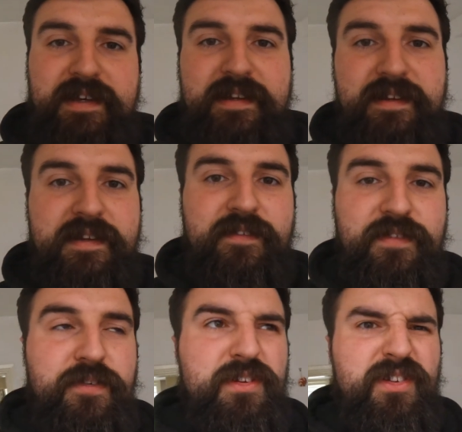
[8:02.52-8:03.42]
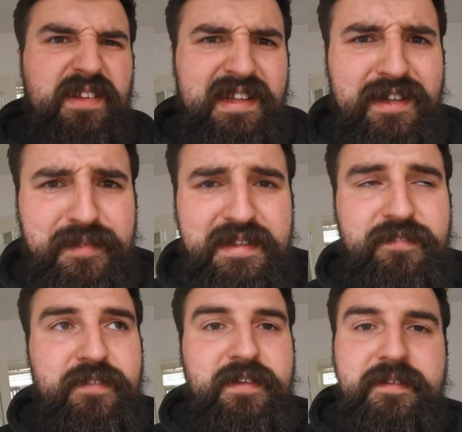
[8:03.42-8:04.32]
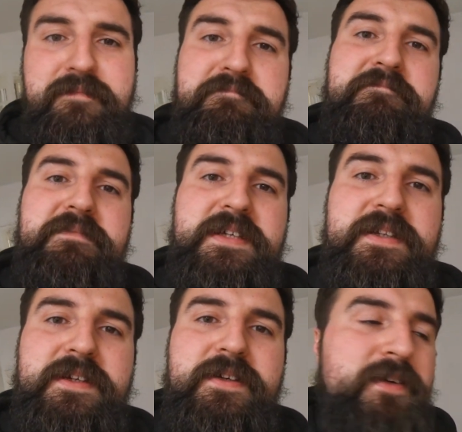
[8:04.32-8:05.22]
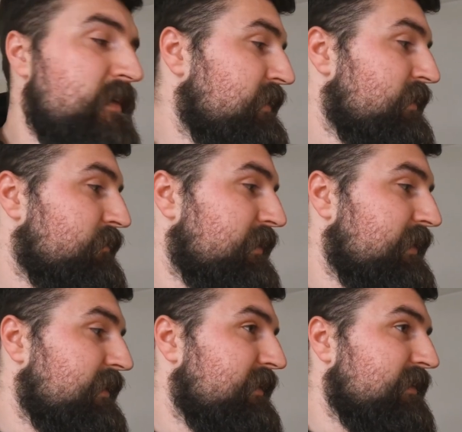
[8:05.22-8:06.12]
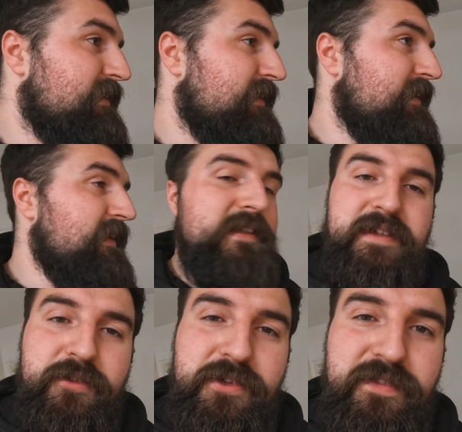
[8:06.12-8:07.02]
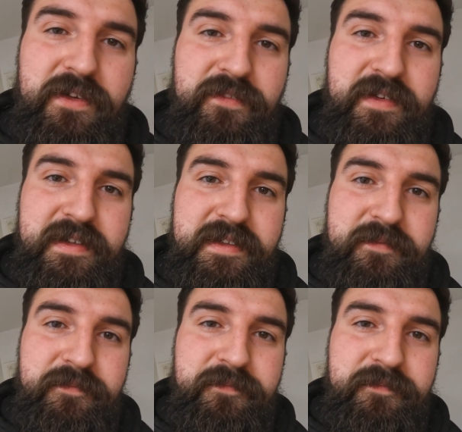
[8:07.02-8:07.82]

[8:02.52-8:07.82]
then, if you would have done that a little bit different. Don't know. But yeah, that's how we do fault finding.